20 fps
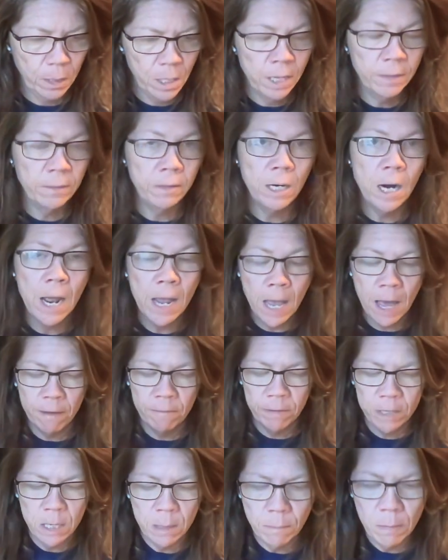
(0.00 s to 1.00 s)
Not that I
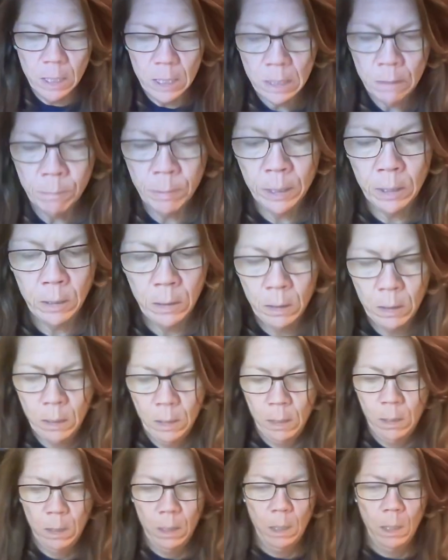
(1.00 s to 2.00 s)
have any money, but
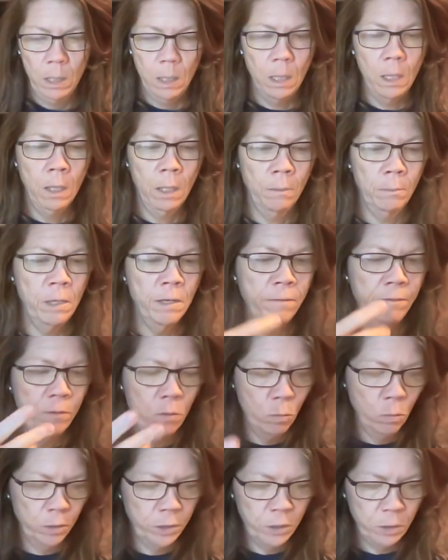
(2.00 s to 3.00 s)

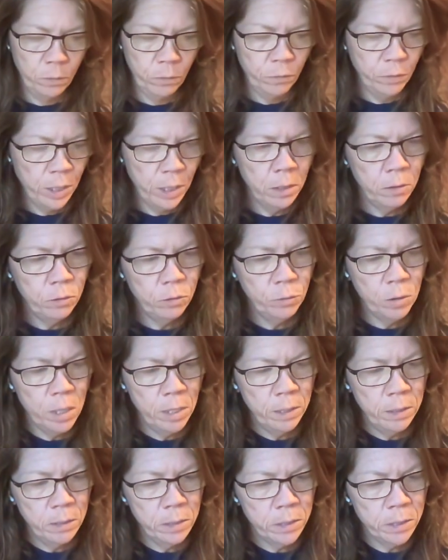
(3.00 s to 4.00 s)
if you were to create a
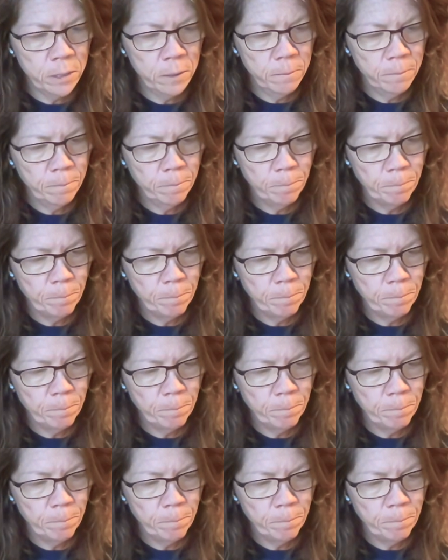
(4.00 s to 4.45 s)
trust.